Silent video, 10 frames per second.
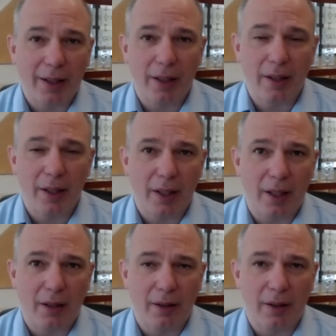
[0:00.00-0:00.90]

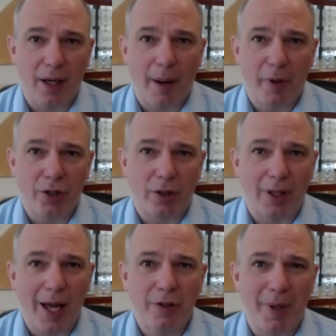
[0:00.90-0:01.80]
the operational lifespan,